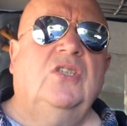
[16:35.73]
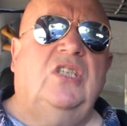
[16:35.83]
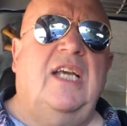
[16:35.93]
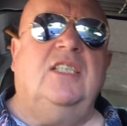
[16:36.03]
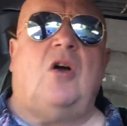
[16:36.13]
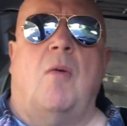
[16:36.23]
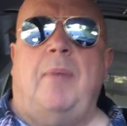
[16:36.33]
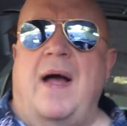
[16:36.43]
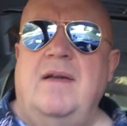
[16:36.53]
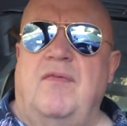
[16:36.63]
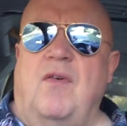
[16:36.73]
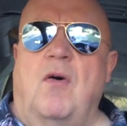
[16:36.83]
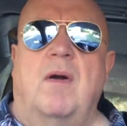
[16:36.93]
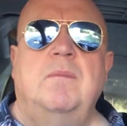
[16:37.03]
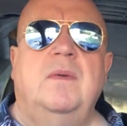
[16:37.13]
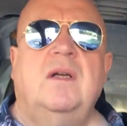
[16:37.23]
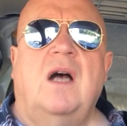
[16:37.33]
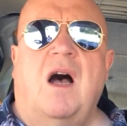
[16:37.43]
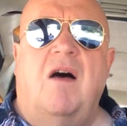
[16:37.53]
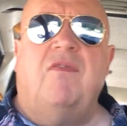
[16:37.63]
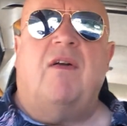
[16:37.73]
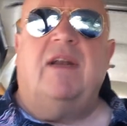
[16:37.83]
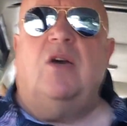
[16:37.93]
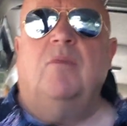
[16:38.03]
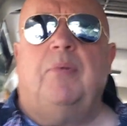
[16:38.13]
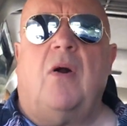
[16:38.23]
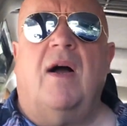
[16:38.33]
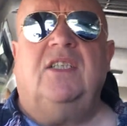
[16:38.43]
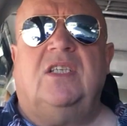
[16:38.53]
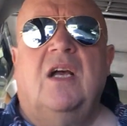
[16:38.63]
she's got paid for them at a very good price.